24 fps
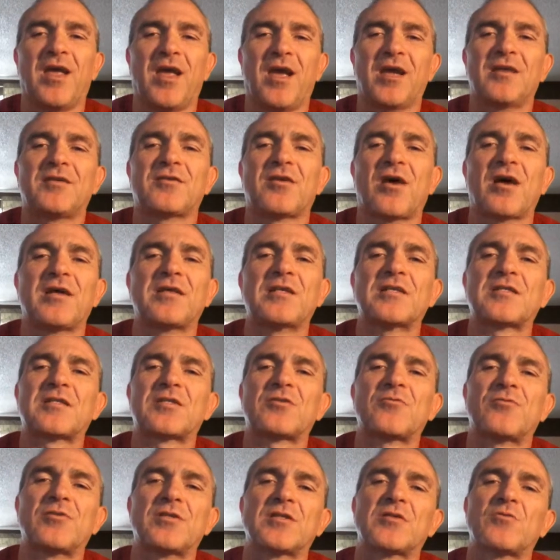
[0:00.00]
and
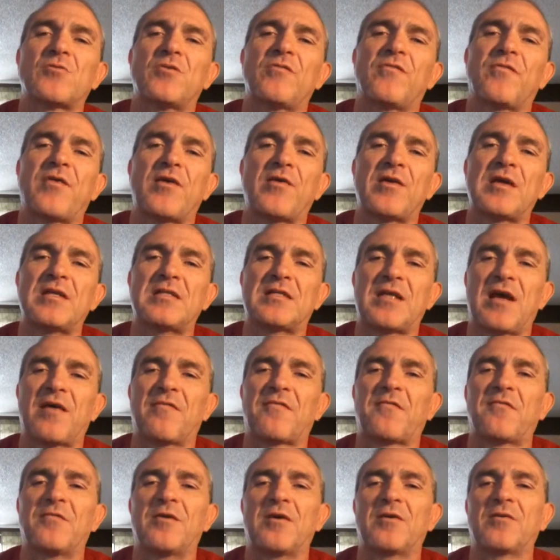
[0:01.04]
dinosaurs were very
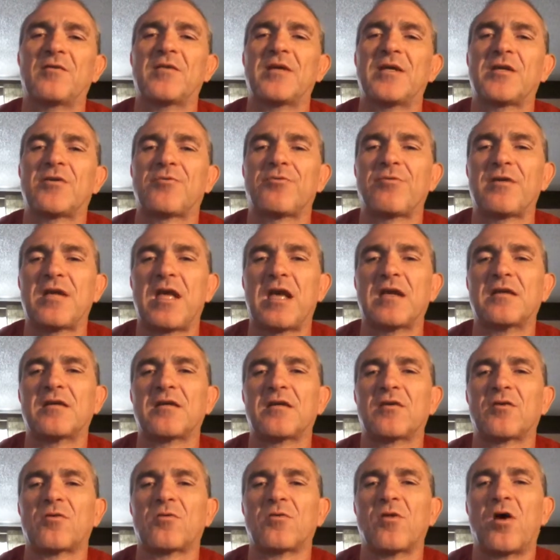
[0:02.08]
definitely
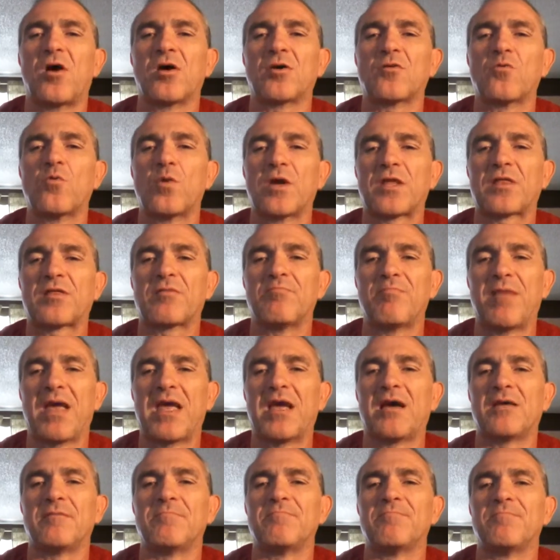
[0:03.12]
created along with
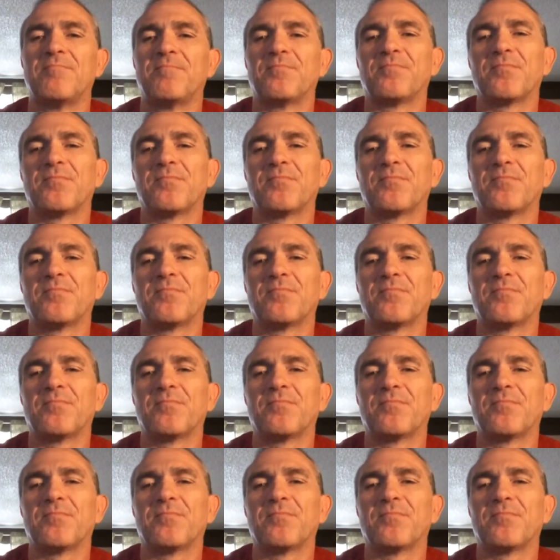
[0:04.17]
man.